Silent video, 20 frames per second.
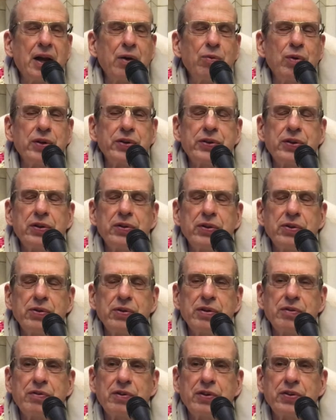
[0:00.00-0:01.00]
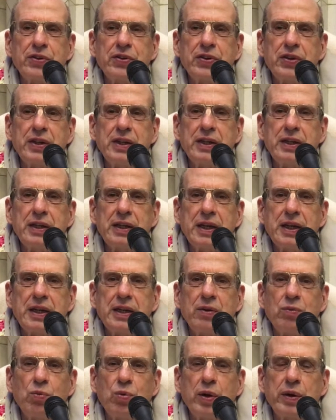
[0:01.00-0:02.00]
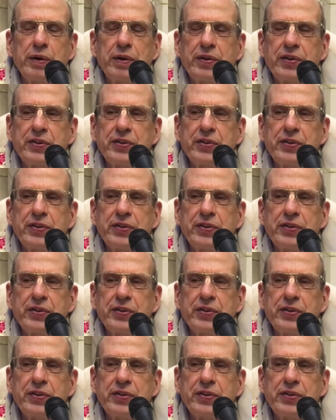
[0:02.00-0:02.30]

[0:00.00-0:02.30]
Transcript: went to the university in one